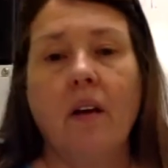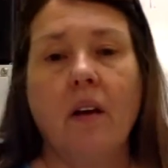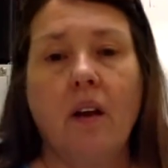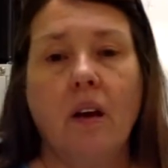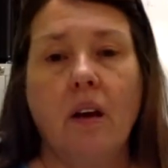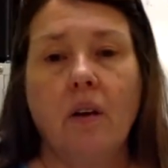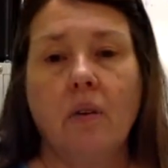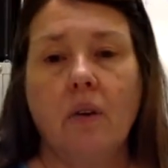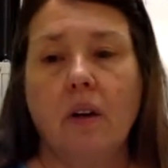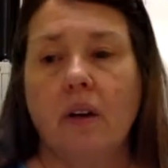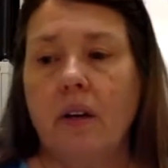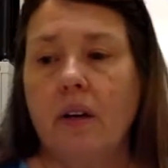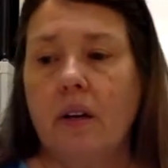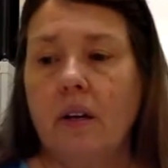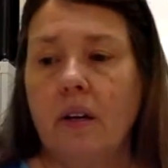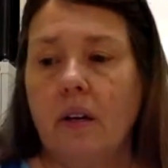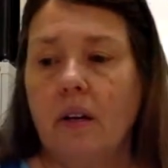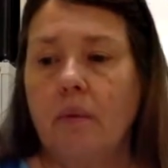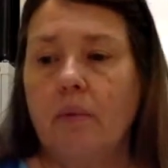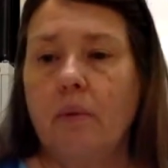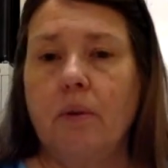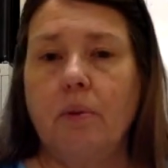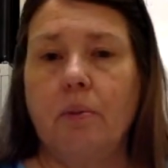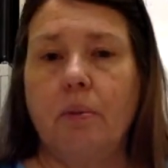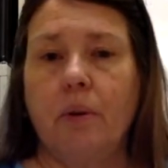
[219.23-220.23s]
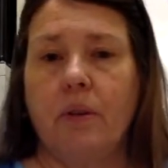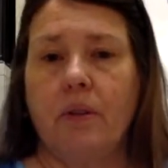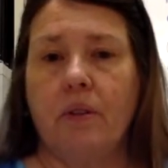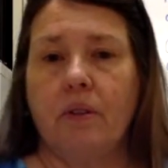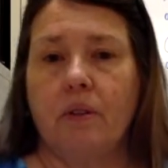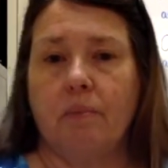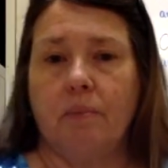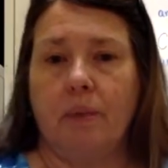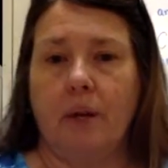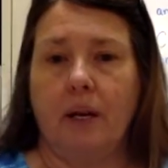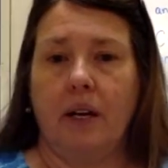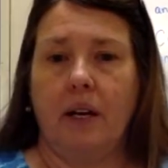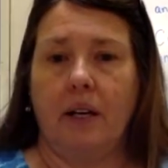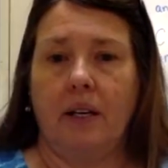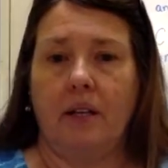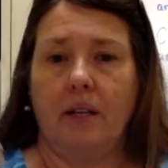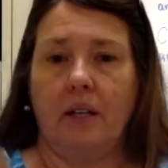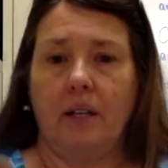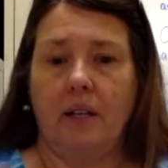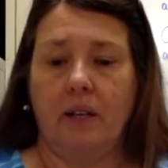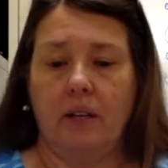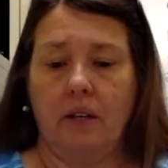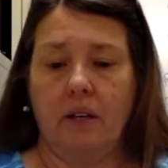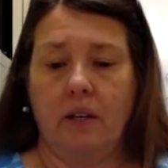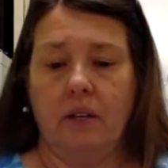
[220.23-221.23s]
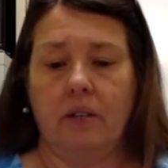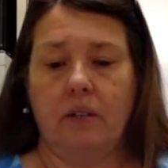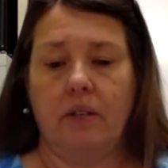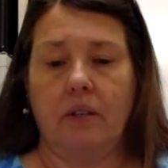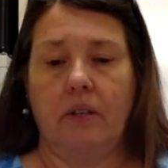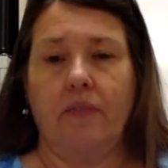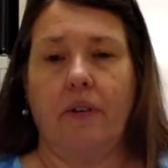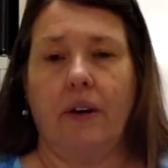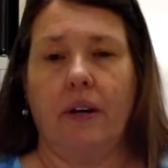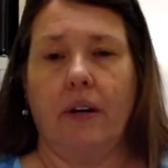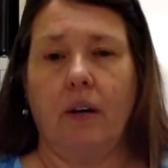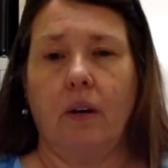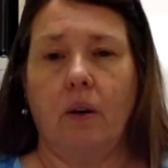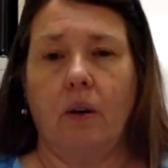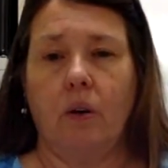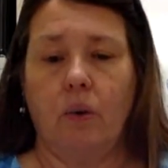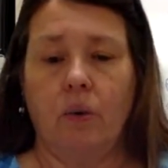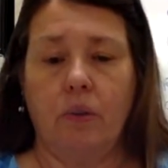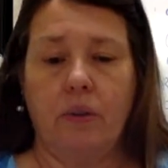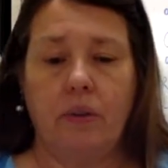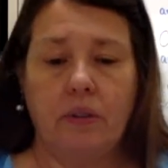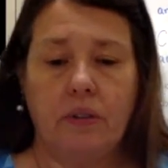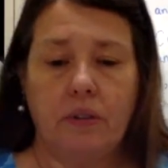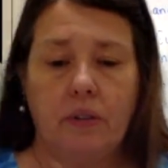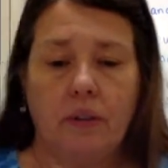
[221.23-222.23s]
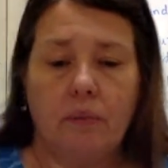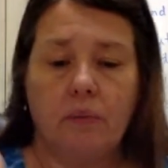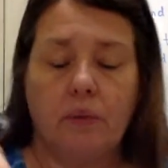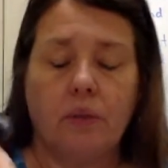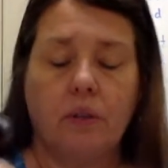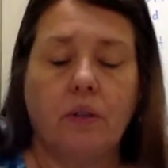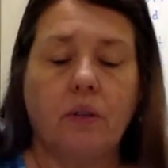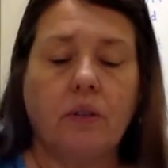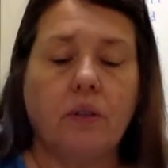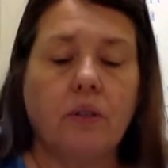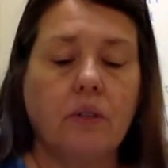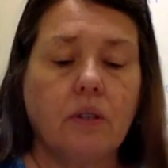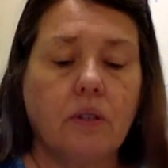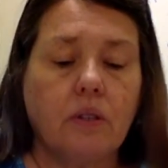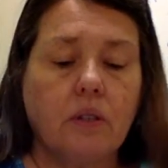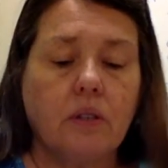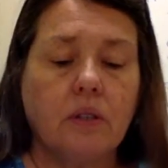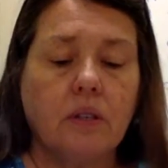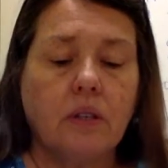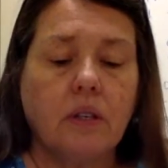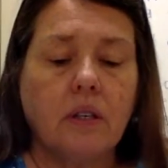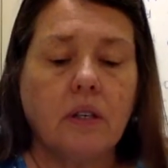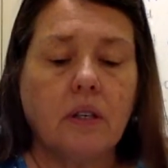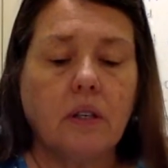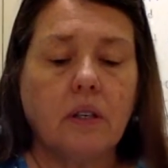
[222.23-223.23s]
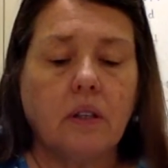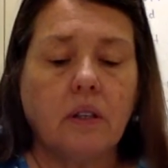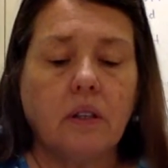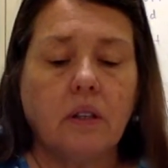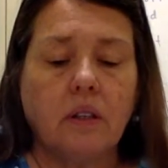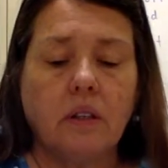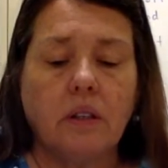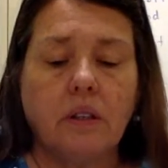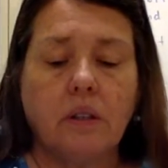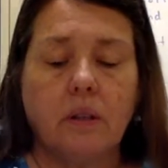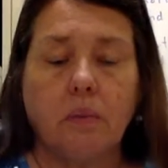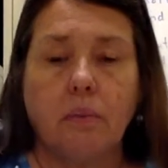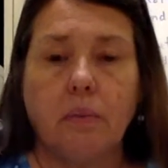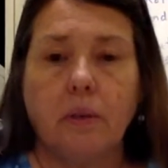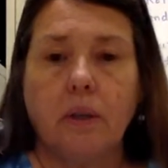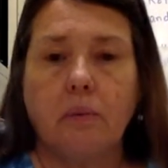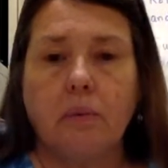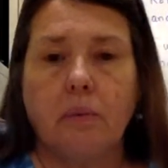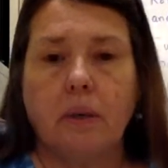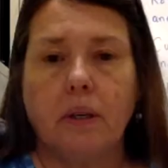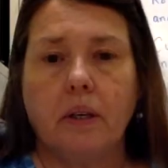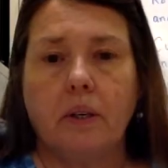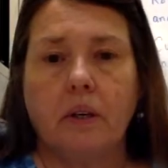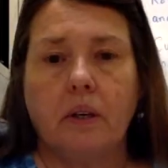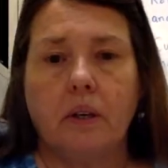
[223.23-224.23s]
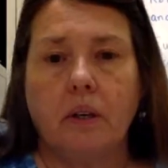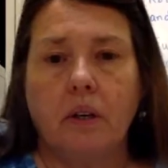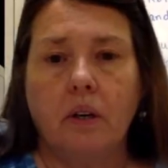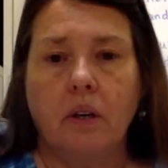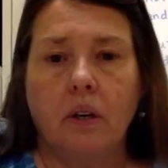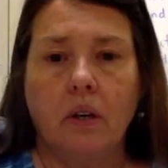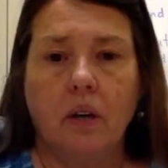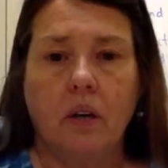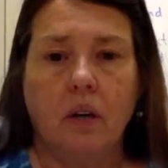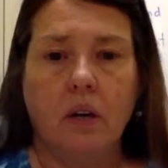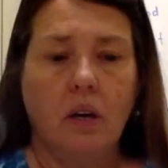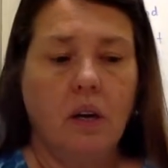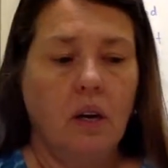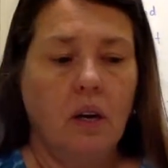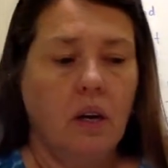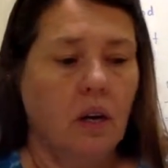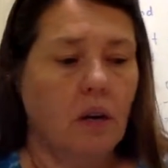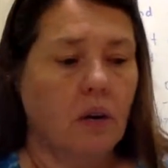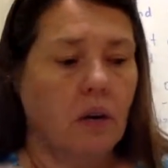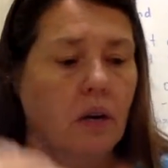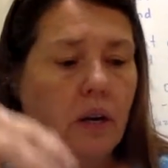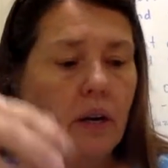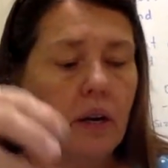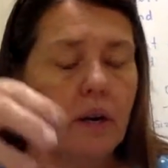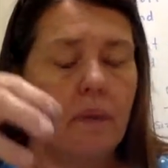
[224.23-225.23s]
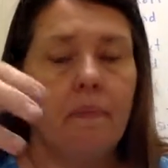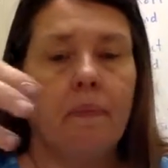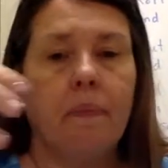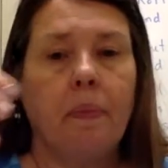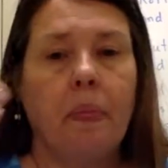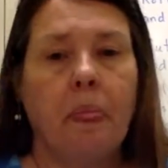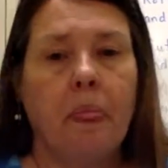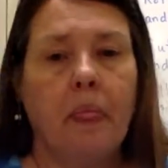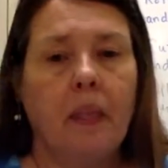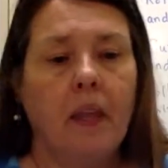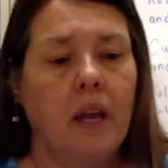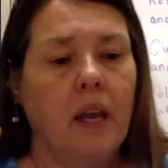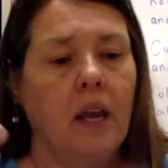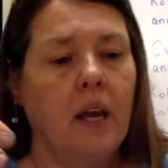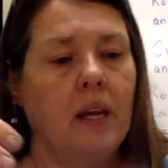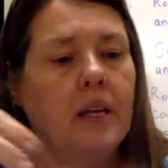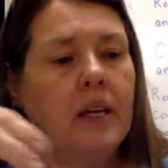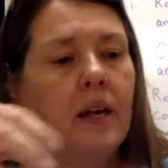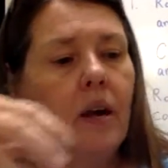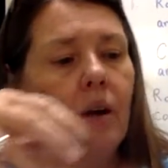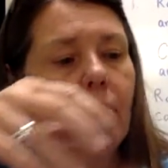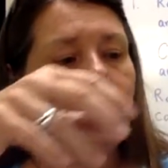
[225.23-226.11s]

Okay, I'm going to put this behind here and see if I can hold this up so you can just see it a little bit better. Okay, now I'm